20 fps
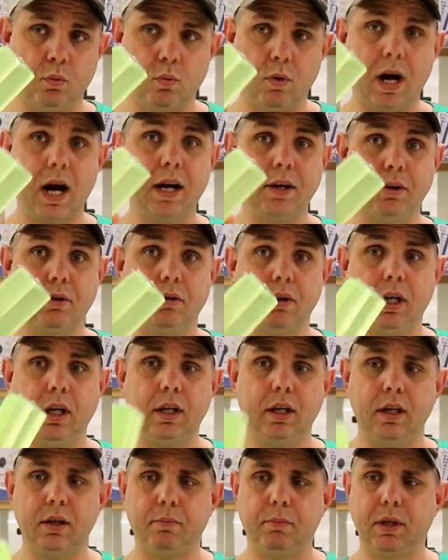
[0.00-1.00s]
why you
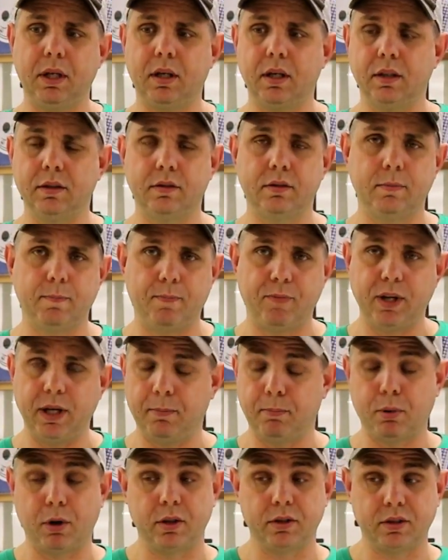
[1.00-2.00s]
need it because
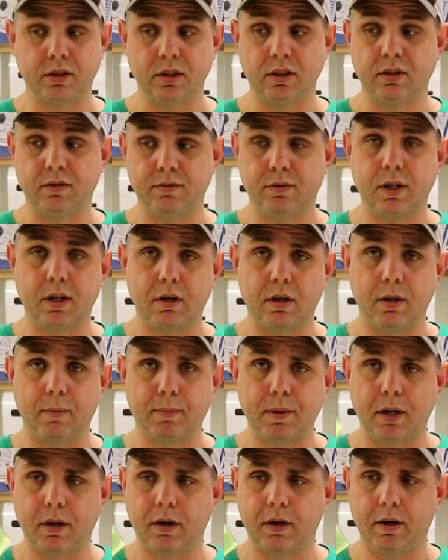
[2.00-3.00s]
in person it's
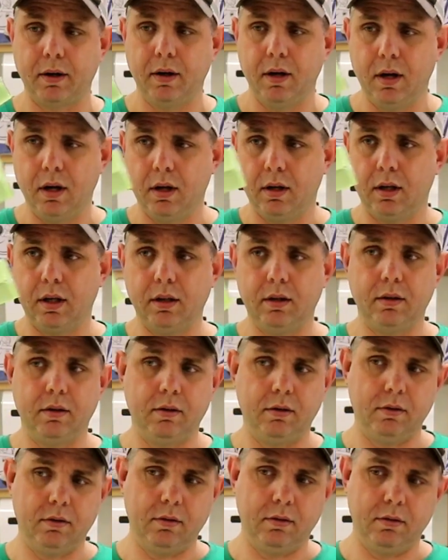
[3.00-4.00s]
very apparent. It,
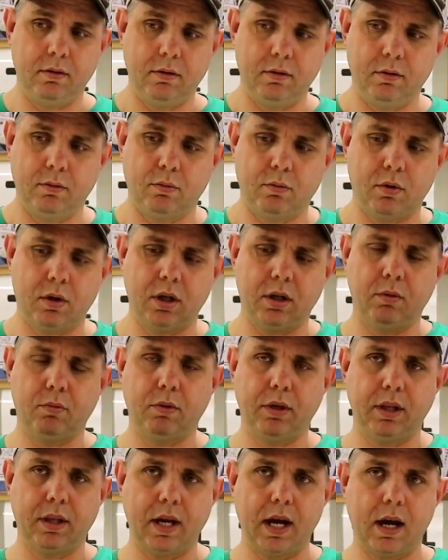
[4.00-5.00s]
the
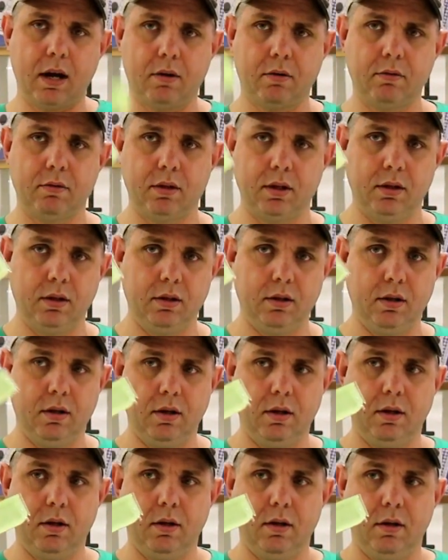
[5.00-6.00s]
one without
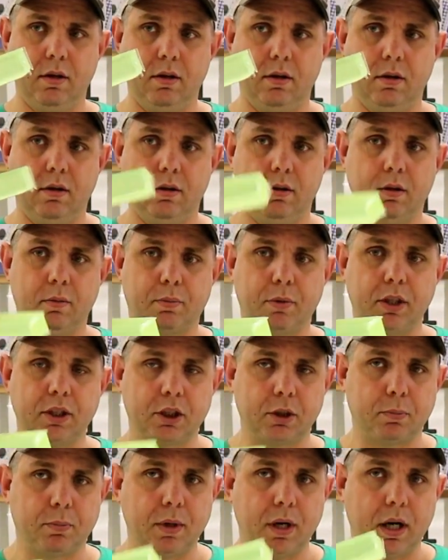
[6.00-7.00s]
the
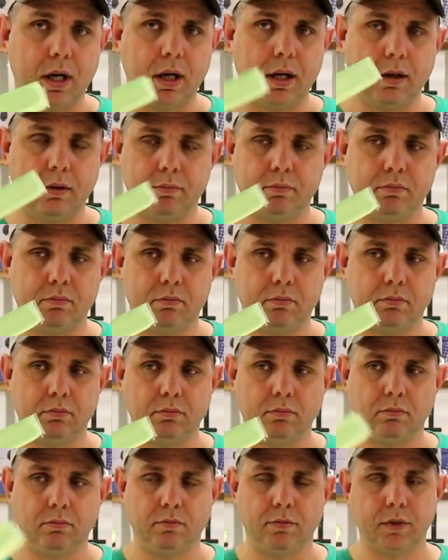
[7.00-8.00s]
pressure
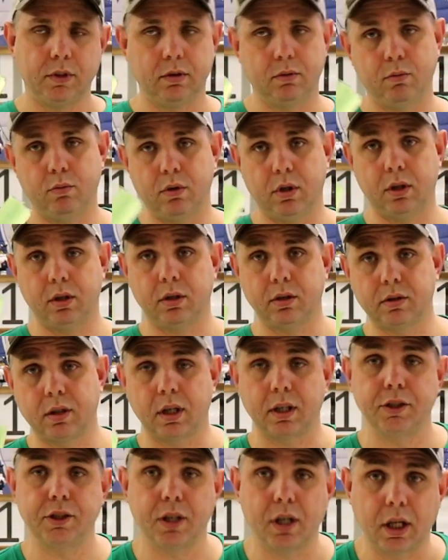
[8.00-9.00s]
pot, one looks
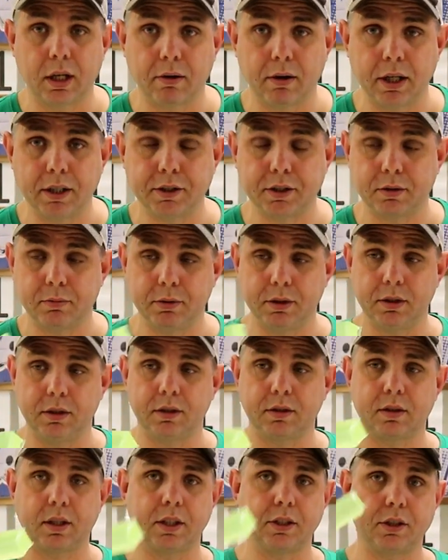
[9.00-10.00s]
like a Jolly Rancher, but it
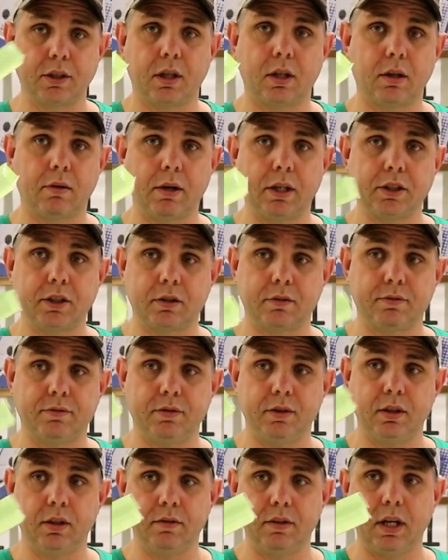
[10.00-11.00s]
looks like a Jolly Rancher
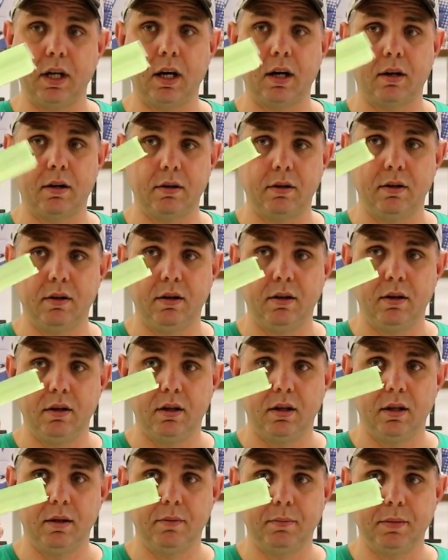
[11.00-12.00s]
full of air.
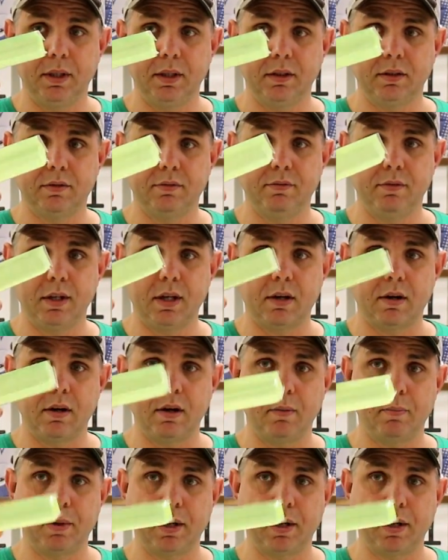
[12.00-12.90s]
I mean, it's very